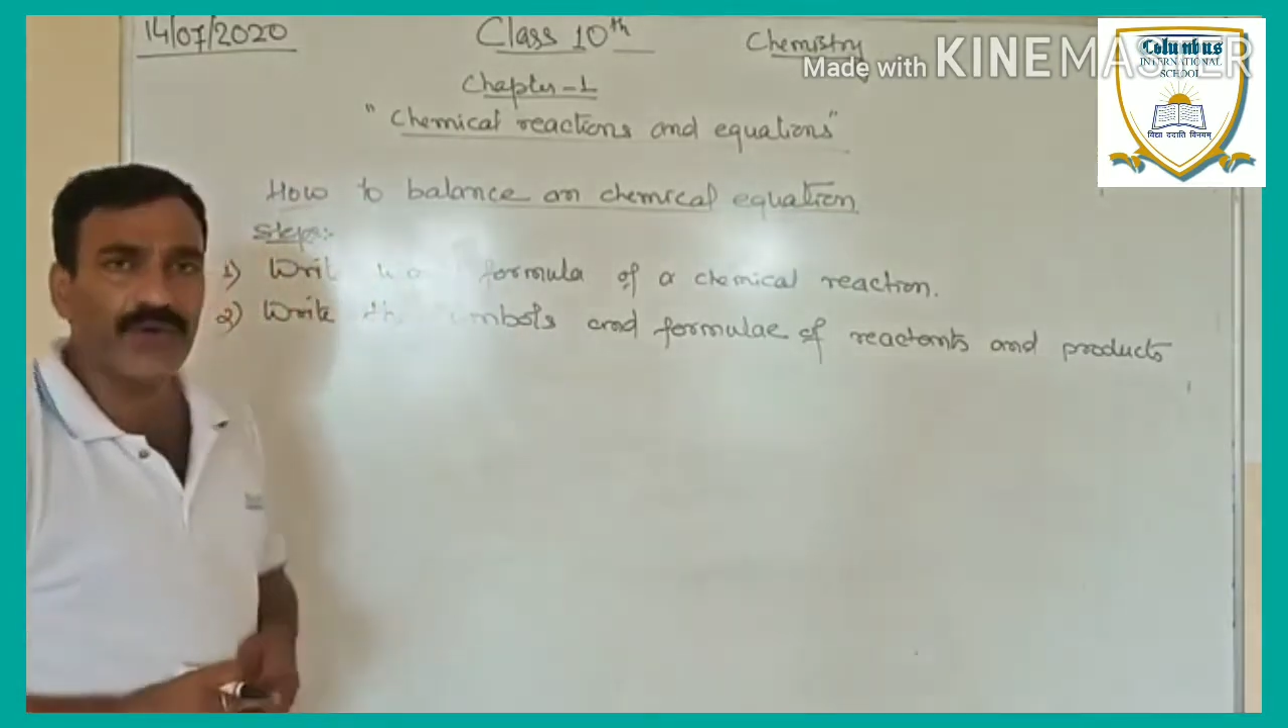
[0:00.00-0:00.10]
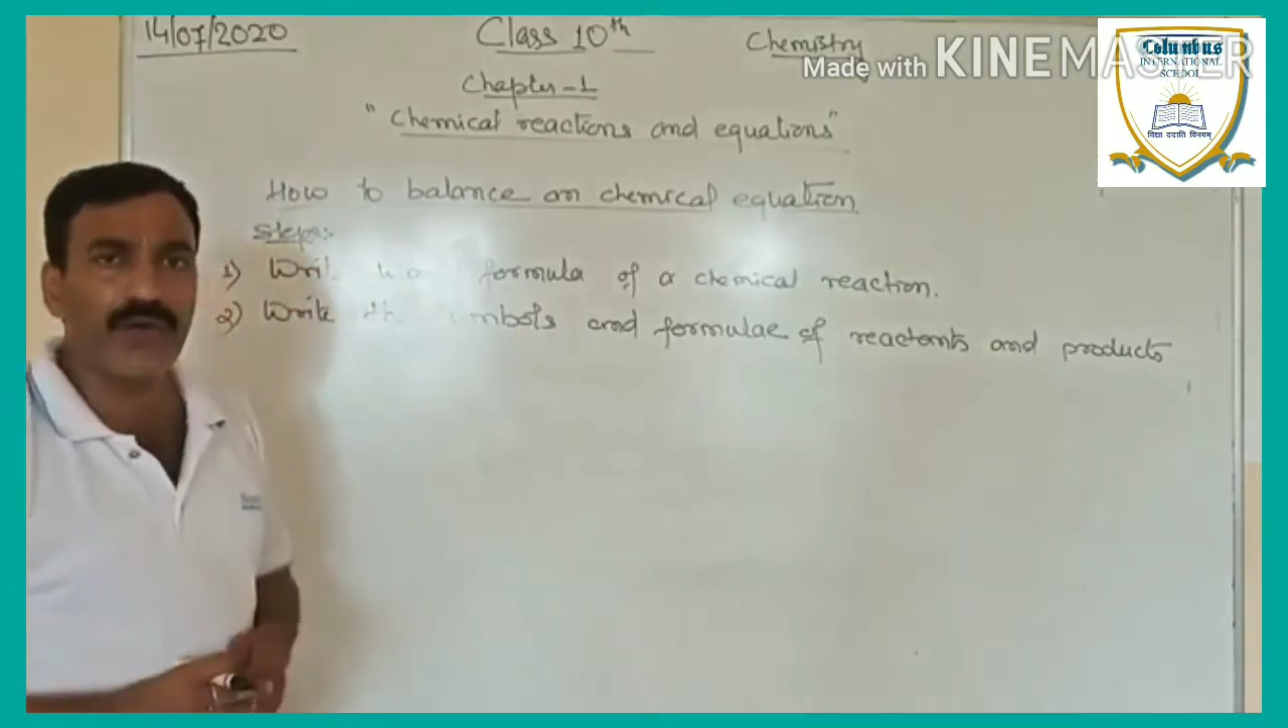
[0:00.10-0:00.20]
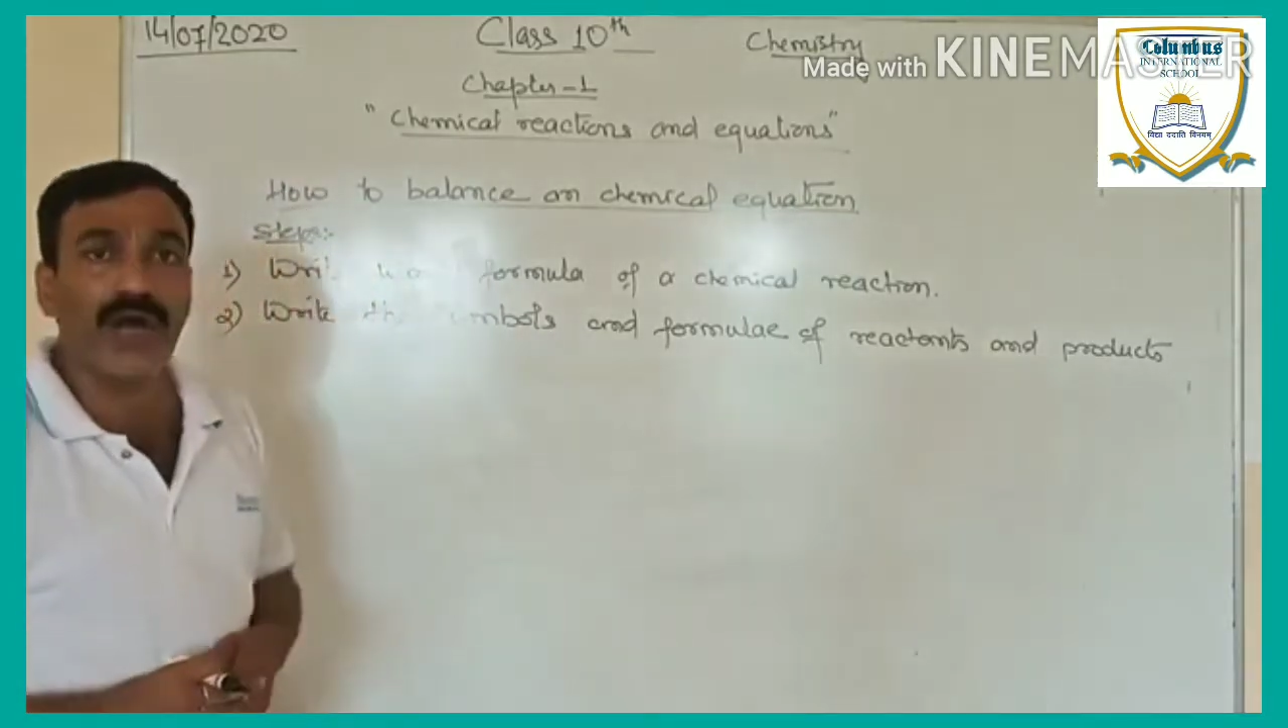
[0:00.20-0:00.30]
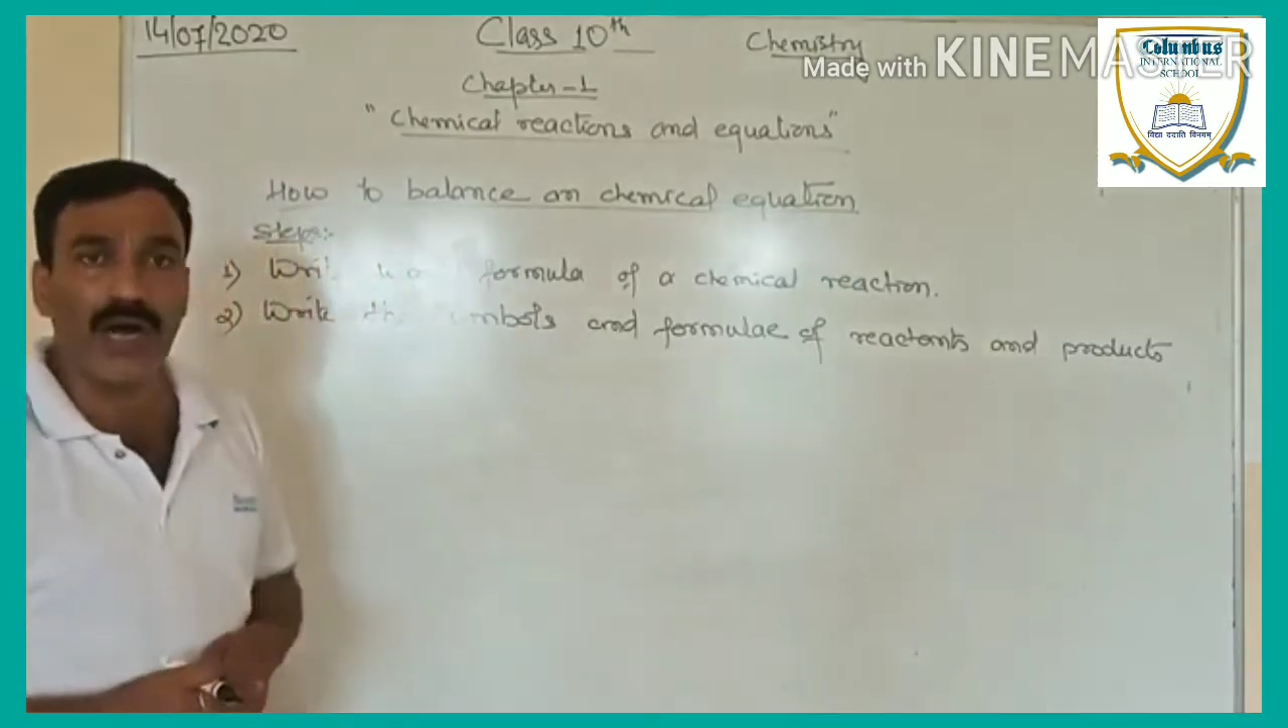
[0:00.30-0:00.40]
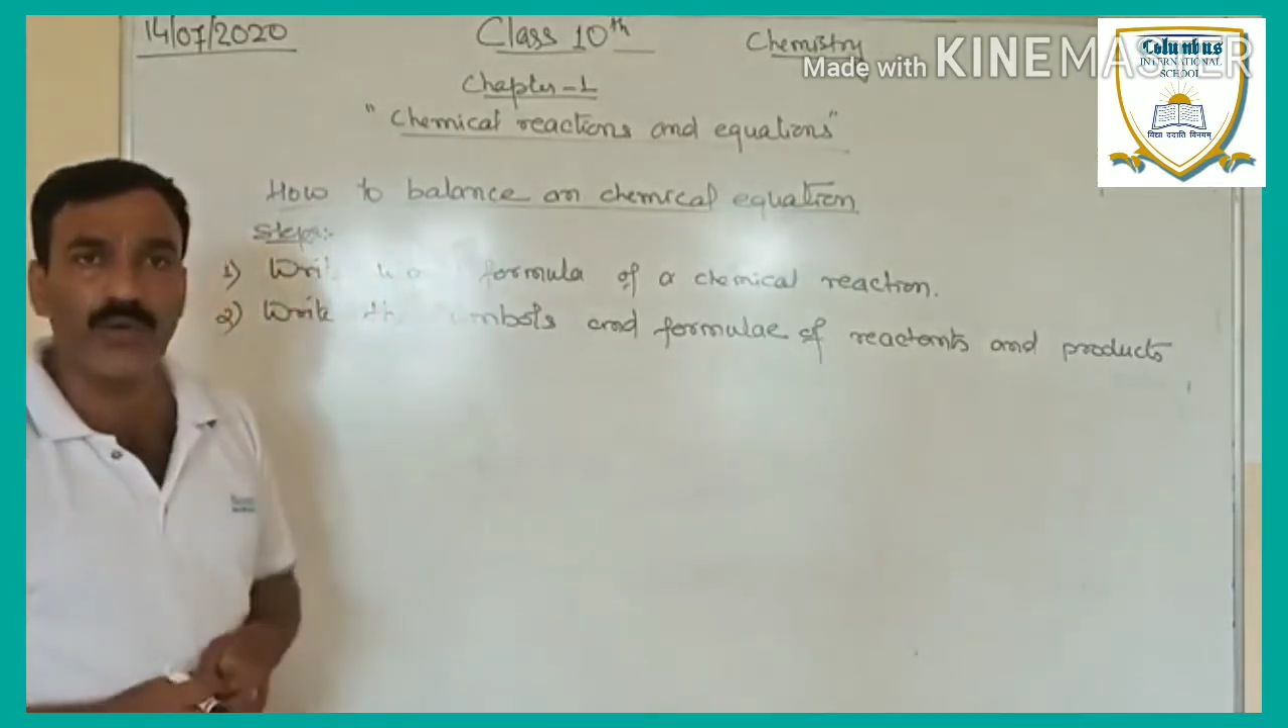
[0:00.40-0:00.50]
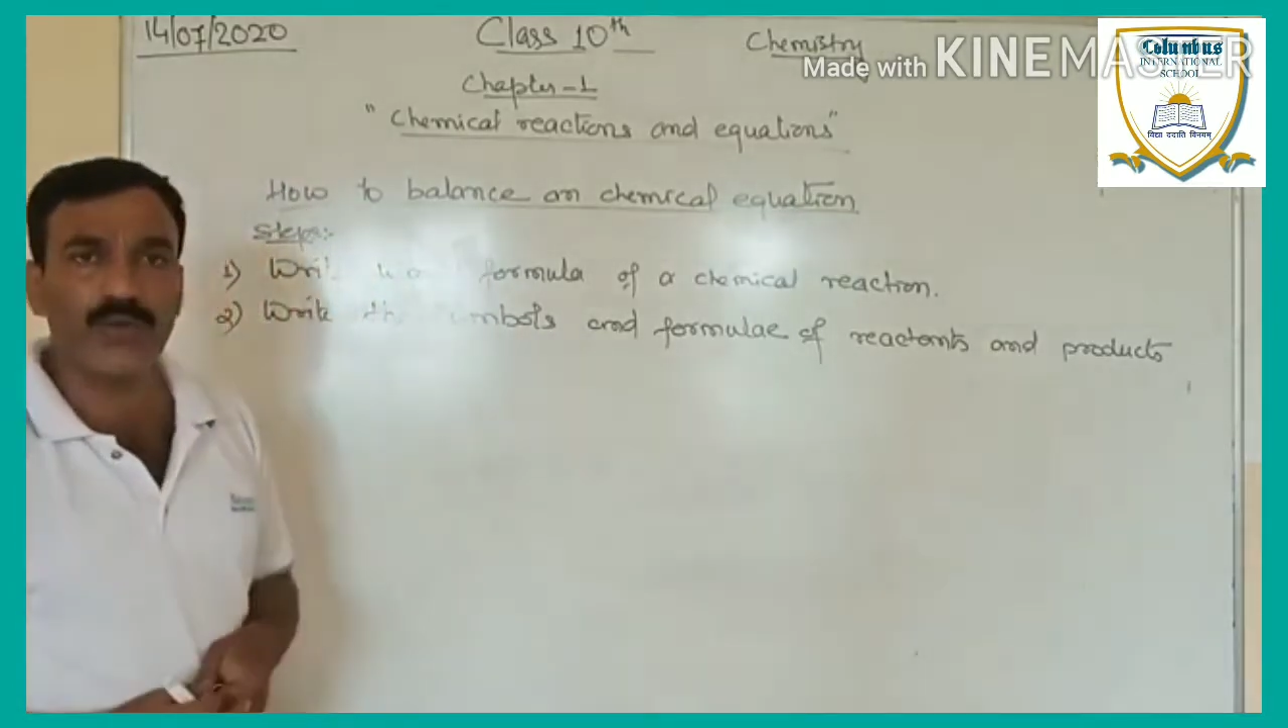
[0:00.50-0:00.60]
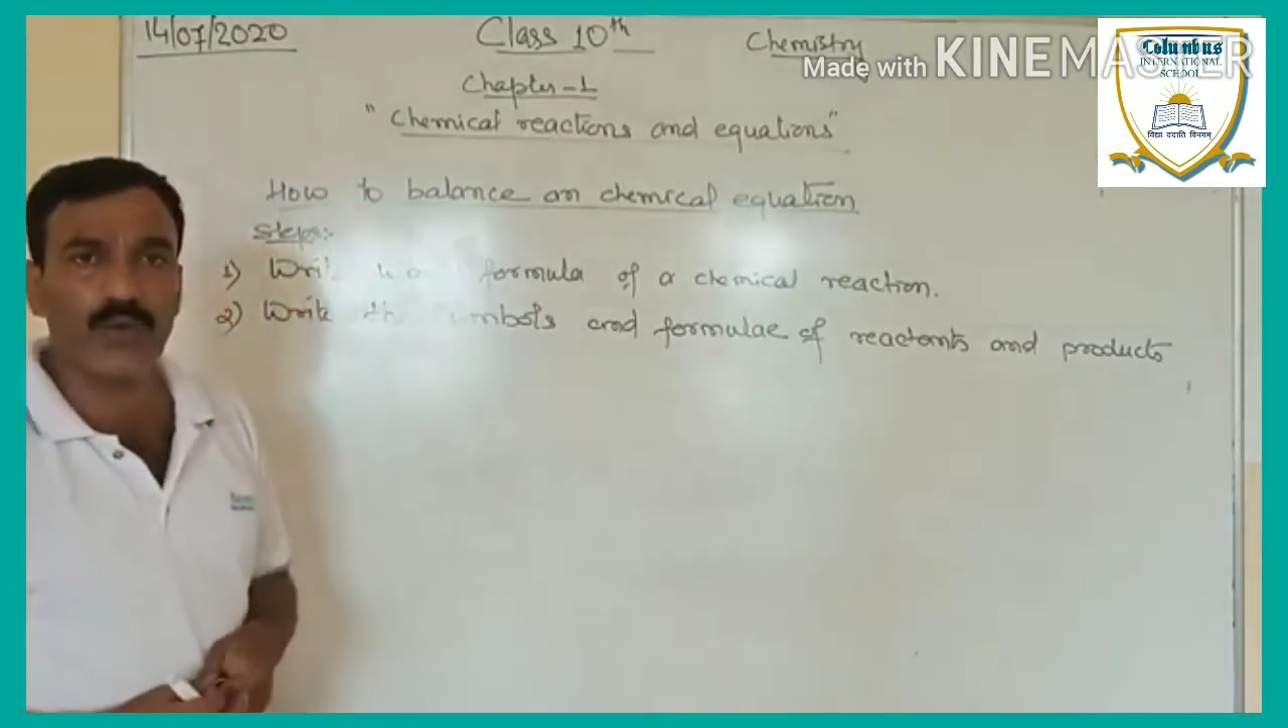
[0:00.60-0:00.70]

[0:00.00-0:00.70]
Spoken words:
you how to